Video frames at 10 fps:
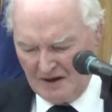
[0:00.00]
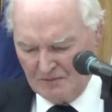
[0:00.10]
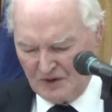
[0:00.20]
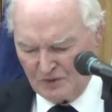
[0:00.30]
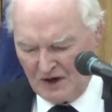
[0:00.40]

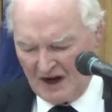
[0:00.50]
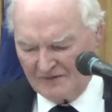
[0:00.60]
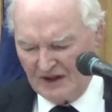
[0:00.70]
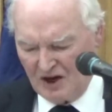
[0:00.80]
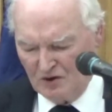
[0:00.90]
but we
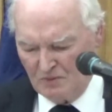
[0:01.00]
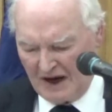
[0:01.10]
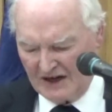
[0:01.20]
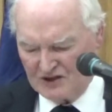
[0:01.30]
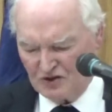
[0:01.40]
have now
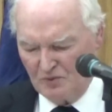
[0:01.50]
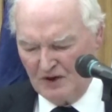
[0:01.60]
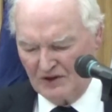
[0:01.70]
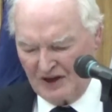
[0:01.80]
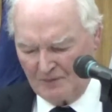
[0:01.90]
managed to
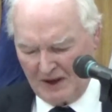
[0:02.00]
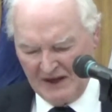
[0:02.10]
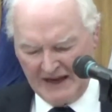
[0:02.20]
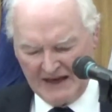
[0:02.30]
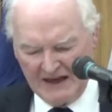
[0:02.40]
build up a
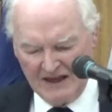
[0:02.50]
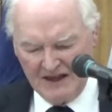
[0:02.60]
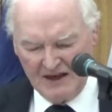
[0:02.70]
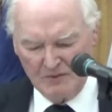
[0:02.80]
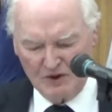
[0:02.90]
link
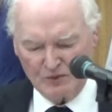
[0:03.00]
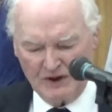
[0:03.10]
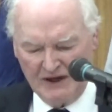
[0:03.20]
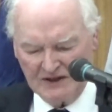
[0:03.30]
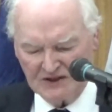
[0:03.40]

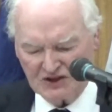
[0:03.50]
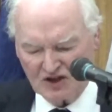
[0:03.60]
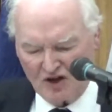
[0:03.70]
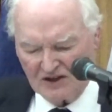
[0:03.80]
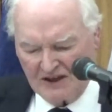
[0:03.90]
between
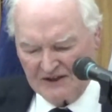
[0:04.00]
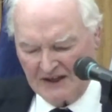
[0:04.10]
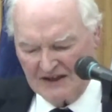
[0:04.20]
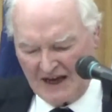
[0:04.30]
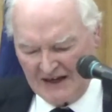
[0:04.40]
Scotland
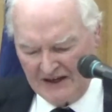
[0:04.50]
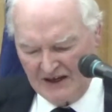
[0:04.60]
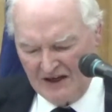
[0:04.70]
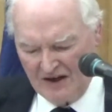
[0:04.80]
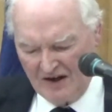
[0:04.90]
and
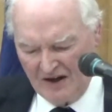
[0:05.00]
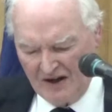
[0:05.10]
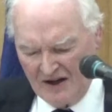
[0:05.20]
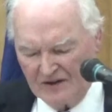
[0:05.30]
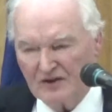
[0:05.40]
Canada
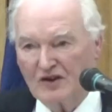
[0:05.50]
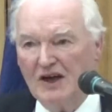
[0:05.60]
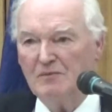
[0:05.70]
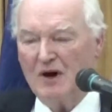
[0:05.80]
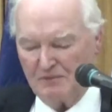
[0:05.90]
to
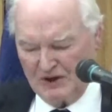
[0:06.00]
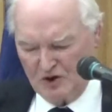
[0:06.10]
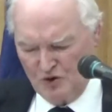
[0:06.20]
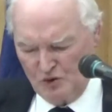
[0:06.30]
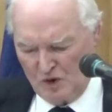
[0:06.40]
keep up the
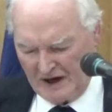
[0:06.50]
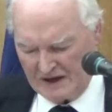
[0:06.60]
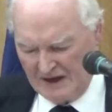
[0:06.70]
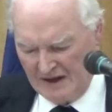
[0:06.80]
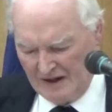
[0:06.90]
good
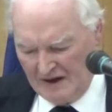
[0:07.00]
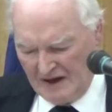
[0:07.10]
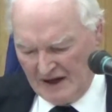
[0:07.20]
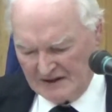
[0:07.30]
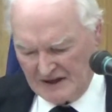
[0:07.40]
work
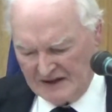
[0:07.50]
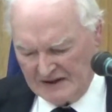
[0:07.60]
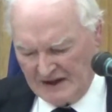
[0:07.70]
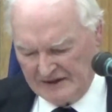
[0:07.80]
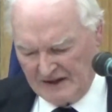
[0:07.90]

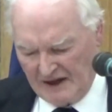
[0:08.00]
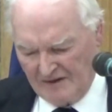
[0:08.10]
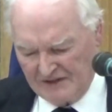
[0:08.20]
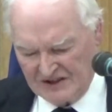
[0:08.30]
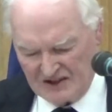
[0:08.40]

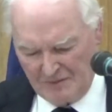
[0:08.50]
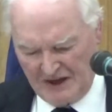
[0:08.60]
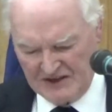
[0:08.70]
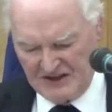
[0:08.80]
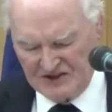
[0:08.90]
of this
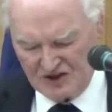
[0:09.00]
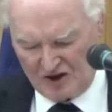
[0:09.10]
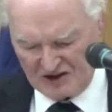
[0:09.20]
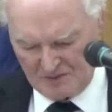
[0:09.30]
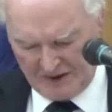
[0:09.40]
amazing
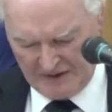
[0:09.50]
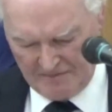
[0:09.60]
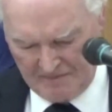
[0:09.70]
Scotsman.